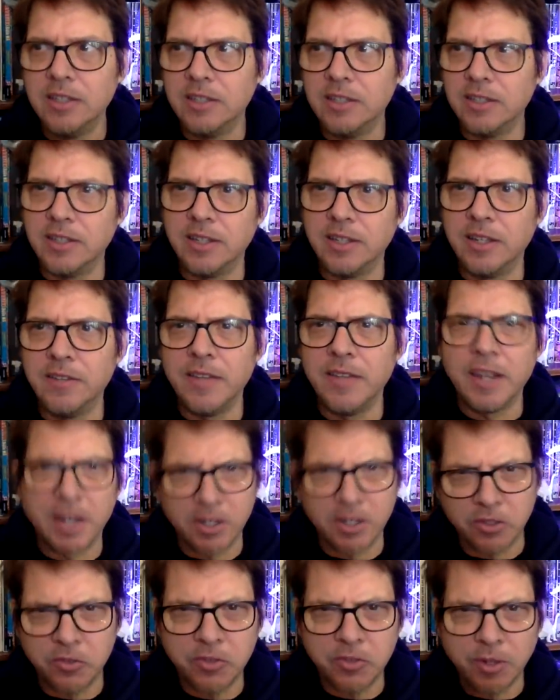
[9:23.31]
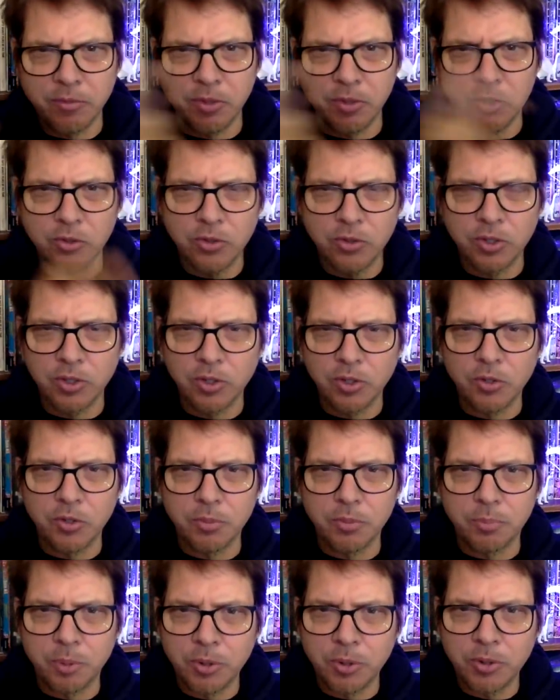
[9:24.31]
And then I discovered you could go
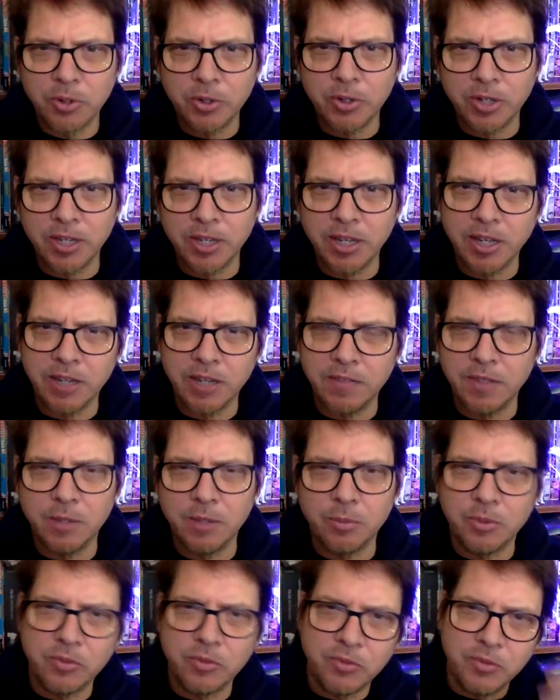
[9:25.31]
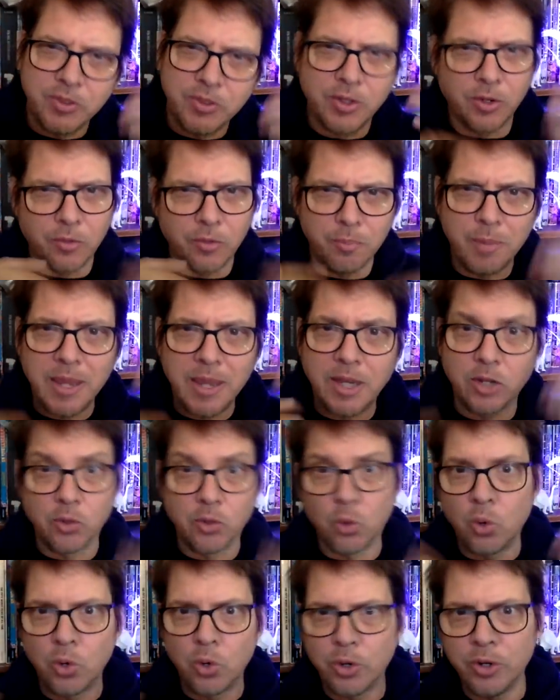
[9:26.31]
to Burger King and they would, you know, make
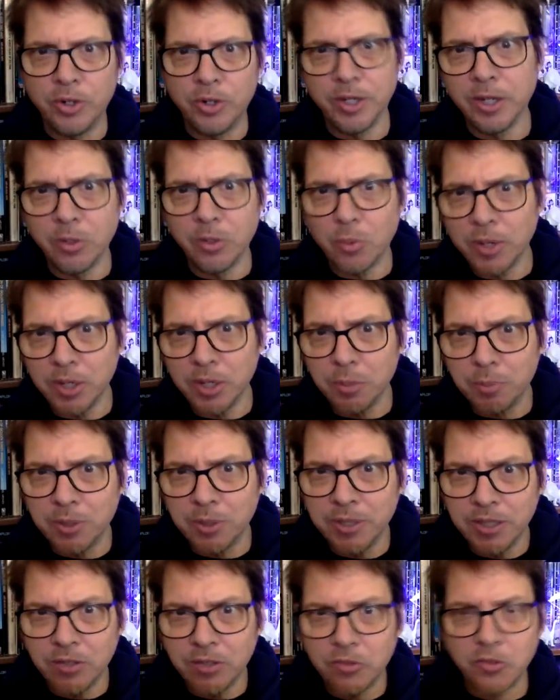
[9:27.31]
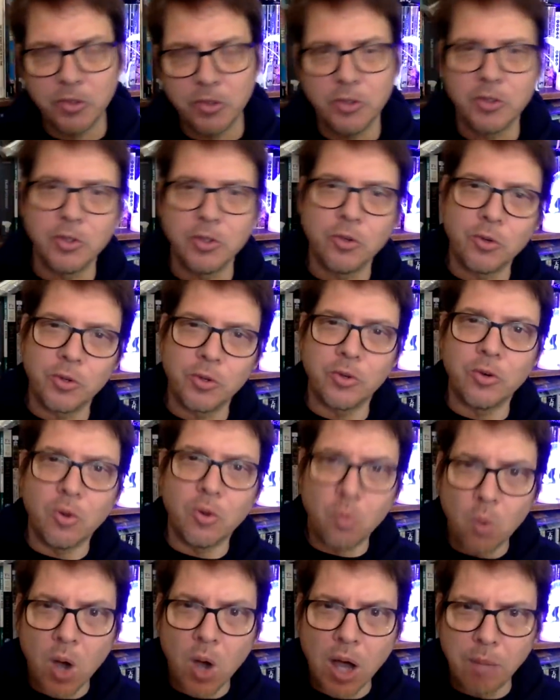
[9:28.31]
your order any way you please. So you could order a
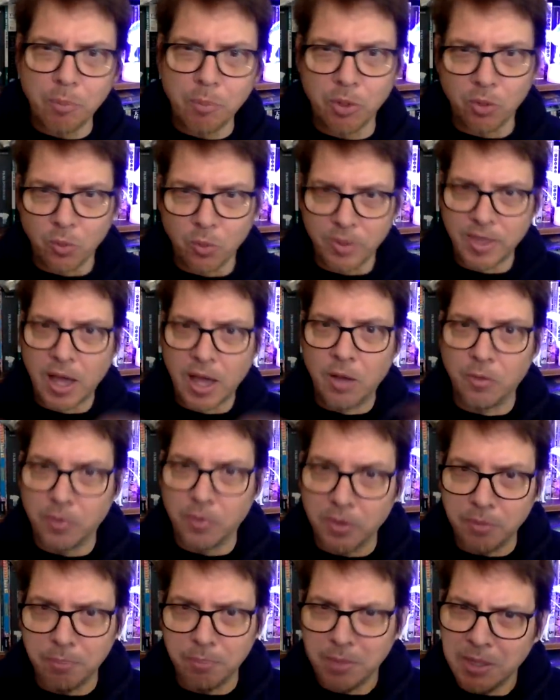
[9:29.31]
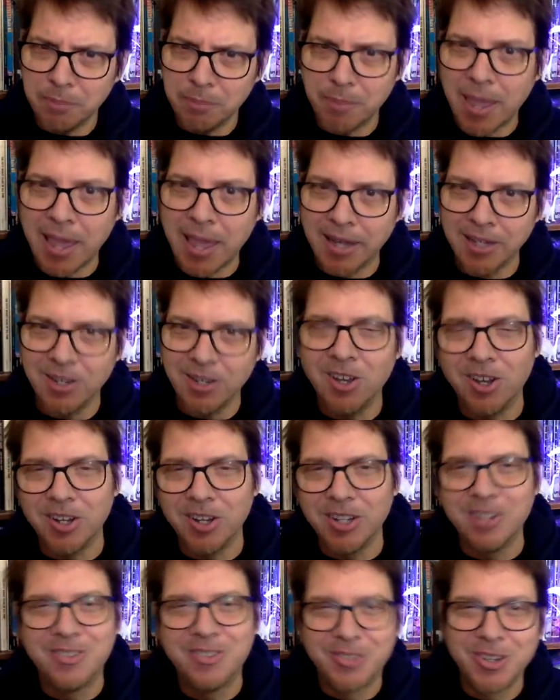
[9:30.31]
Whopper without the meat patty on
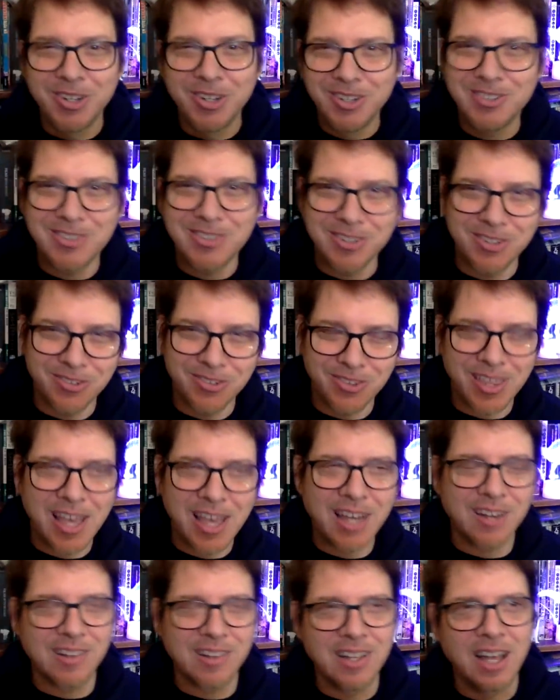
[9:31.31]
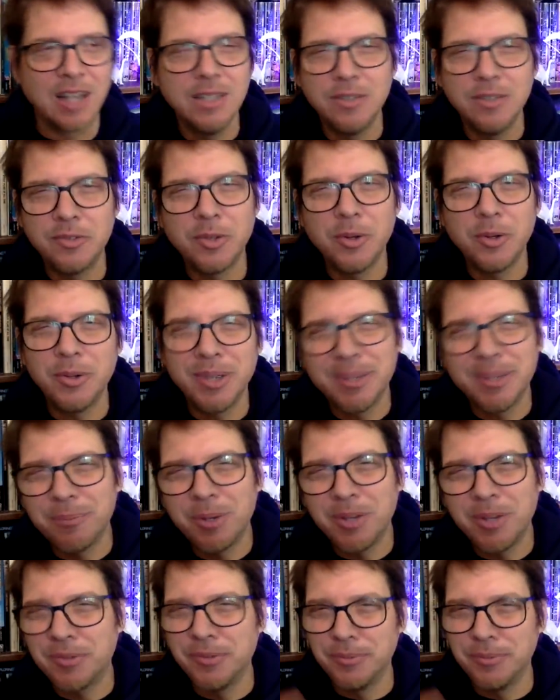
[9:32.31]
it. So I used to do that a lot. So it
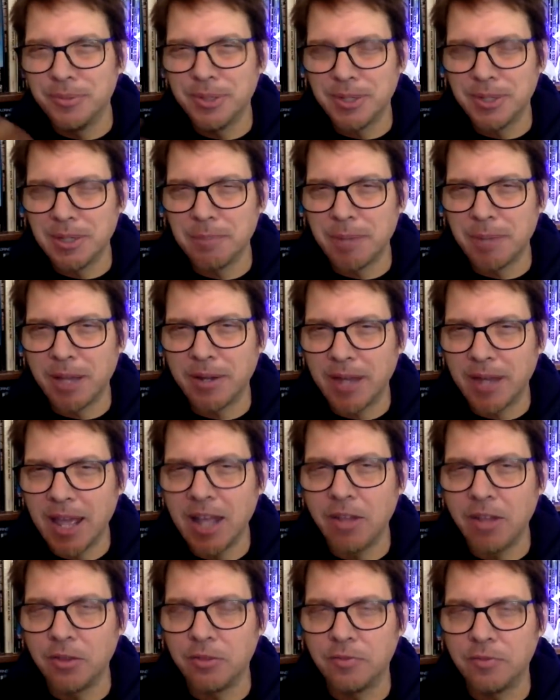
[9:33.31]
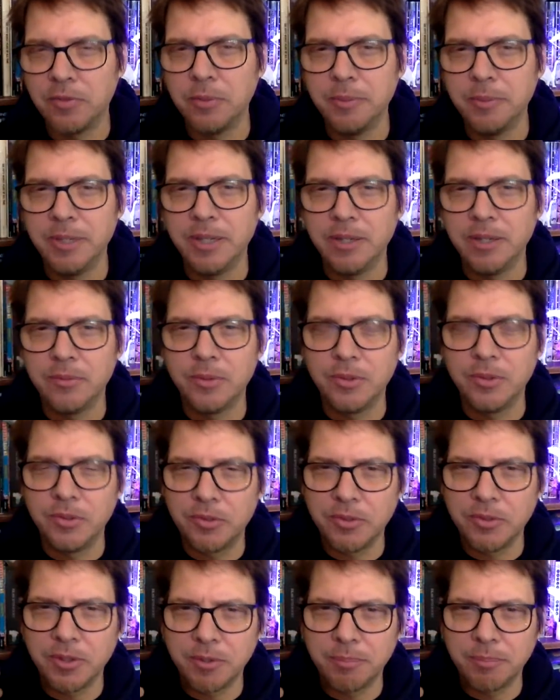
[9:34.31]
wasn't really about health for me, it
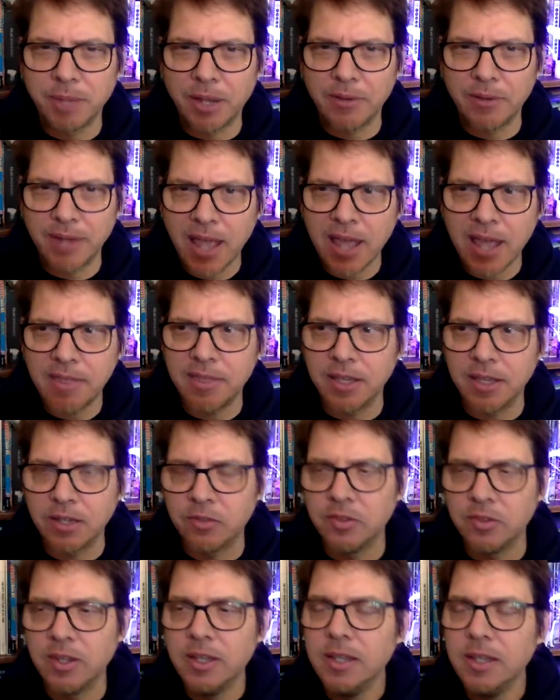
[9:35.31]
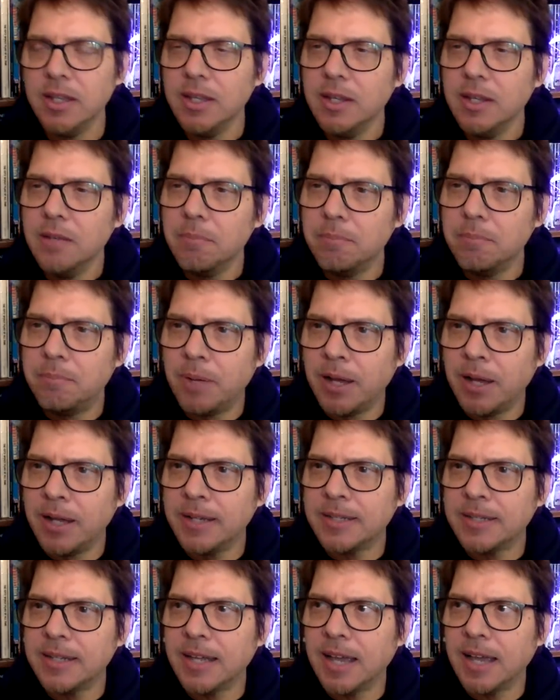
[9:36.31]
was about ethics.
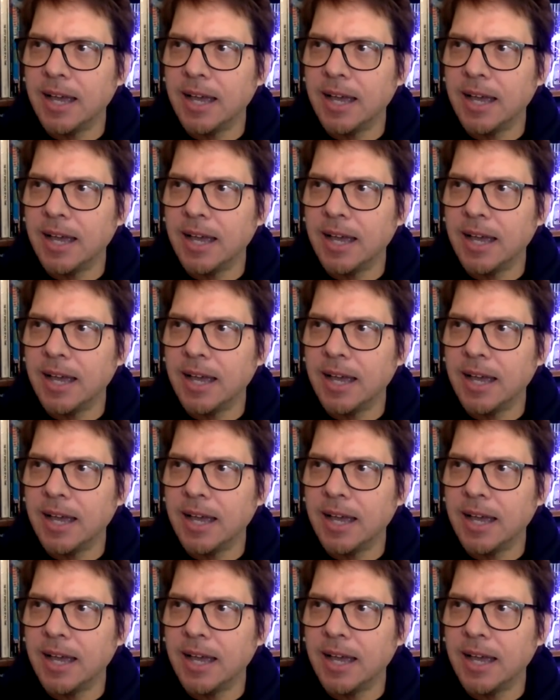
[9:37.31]
But.